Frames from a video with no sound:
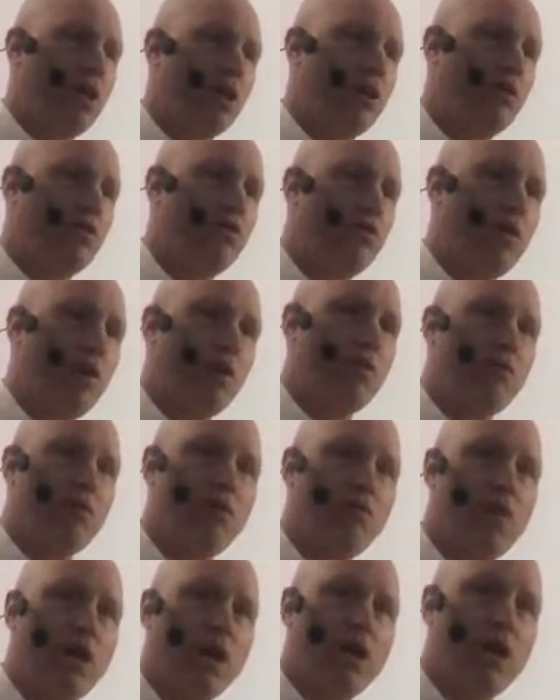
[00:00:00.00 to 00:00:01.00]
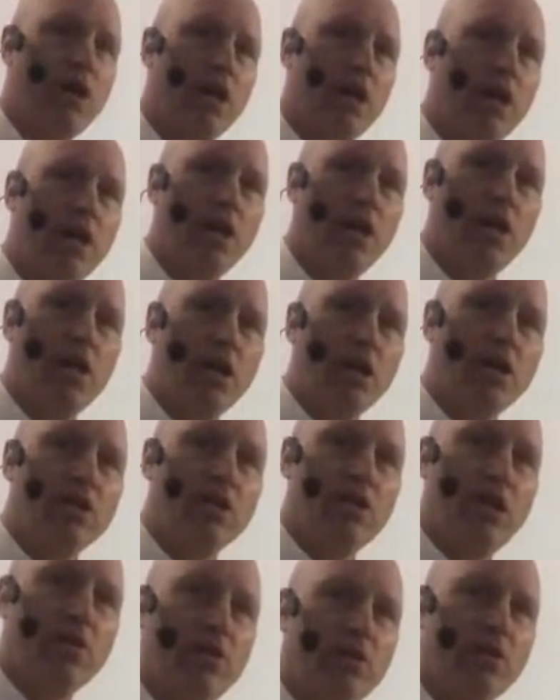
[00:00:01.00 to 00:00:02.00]
and while we're walking,
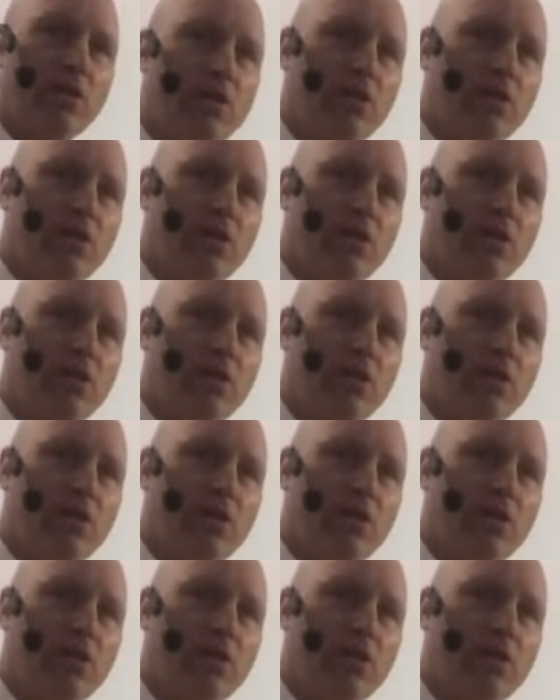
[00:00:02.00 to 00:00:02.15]
there are